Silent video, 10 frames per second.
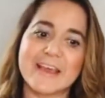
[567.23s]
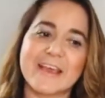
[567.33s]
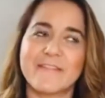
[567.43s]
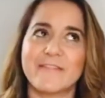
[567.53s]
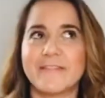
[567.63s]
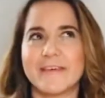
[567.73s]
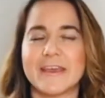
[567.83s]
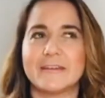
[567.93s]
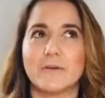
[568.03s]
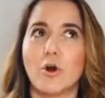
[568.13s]
and
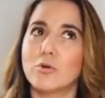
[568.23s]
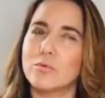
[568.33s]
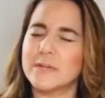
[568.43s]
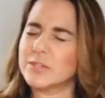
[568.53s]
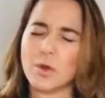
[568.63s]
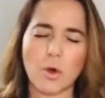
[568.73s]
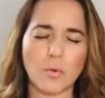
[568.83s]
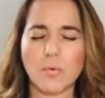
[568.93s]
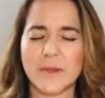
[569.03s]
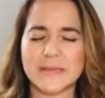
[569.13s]
then always
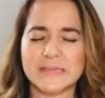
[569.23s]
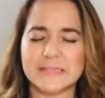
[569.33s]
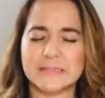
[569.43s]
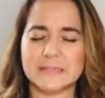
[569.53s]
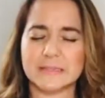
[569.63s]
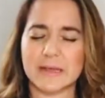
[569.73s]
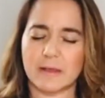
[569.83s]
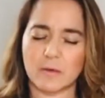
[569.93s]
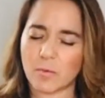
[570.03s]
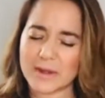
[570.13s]
always
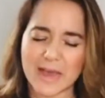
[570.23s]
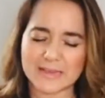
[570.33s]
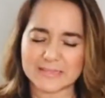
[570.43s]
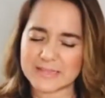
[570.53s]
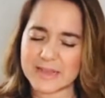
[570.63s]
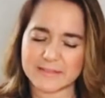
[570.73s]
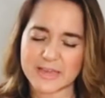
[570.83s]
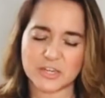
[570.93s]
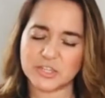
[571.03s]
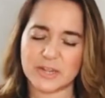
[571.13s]
what i see at the
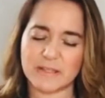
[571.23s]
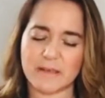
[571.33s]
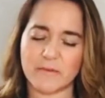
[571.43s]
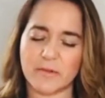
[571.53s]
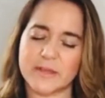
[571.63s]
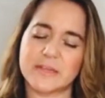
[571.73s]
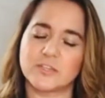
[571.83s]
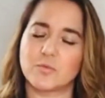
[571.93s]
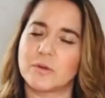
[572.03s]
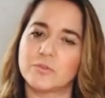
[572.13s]
energy level it
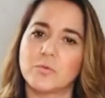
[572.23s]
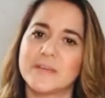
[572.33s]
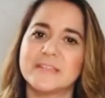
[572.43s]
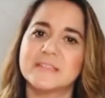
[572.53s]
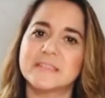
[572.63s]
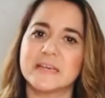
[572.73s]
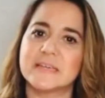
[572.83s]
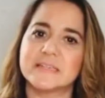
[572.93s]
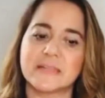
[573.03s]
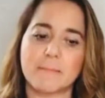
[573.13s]
is what wins
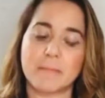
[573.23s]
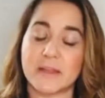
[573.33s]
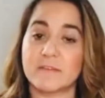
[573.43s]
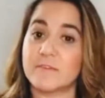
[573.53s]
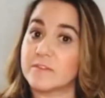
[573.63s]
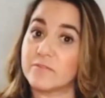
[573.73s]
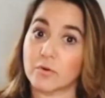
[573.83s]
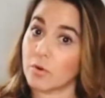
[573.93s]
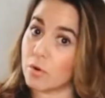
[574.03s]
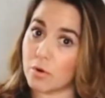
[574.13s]
is the benefit
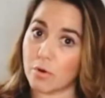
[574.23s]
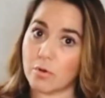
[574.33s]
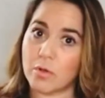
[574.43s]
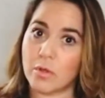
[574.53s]
for all